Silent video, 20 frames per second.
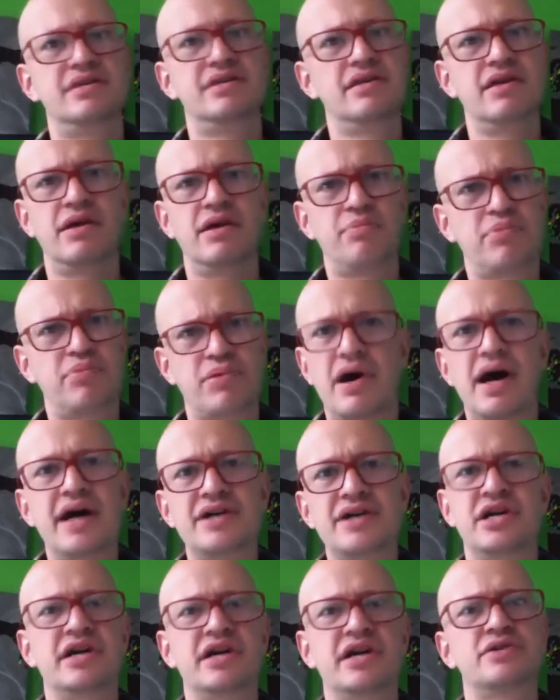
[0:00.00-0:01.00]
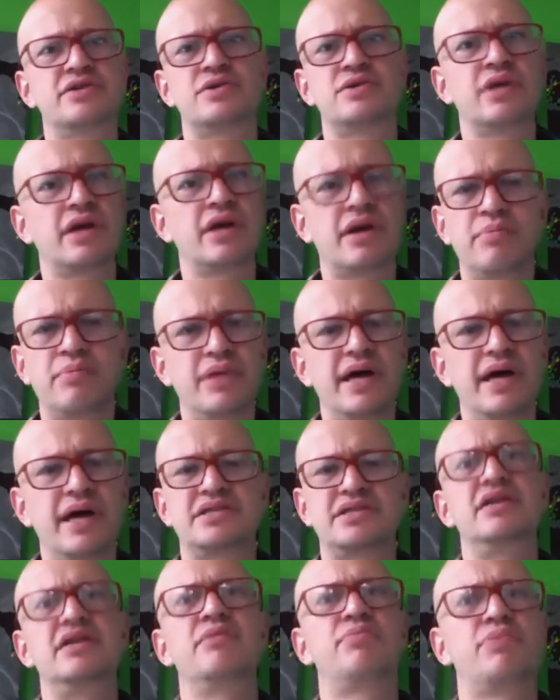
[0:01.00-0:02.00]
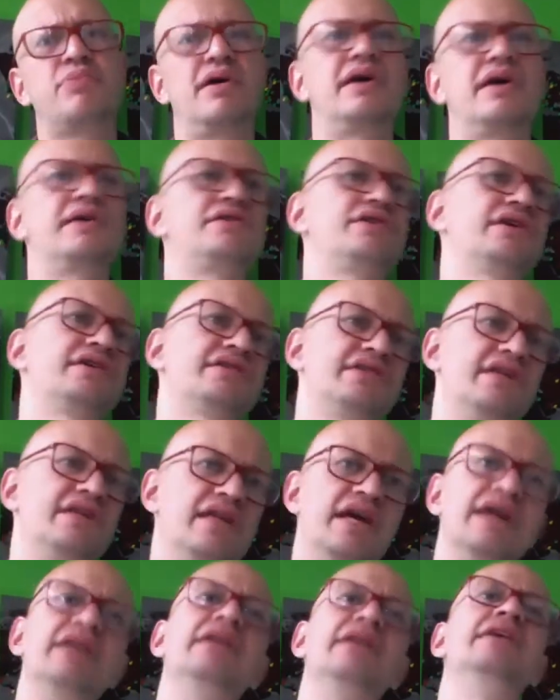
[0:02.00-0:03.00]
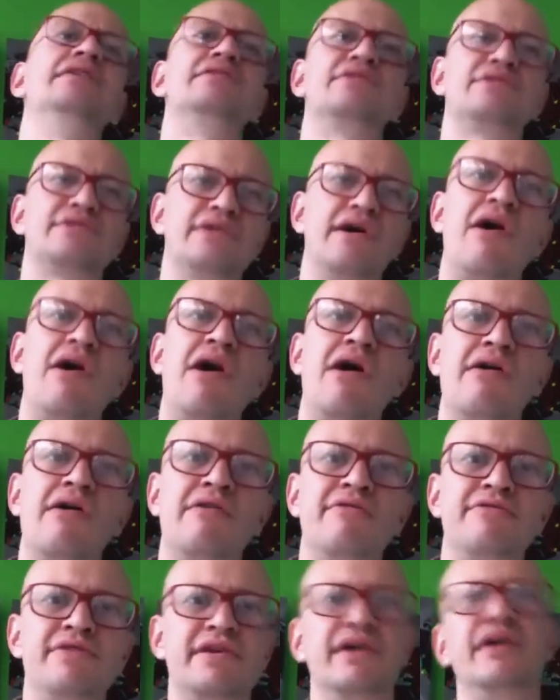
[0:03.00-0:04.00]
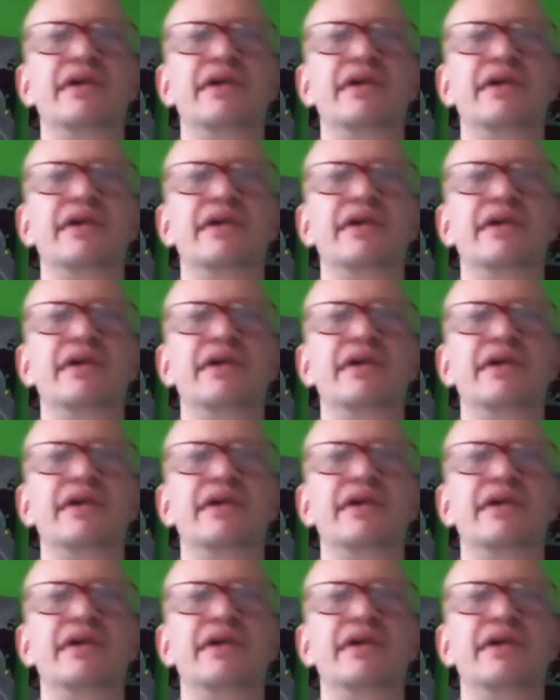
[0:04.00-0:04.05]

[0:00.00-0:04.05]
the projects or the complexity of projects that they need solved.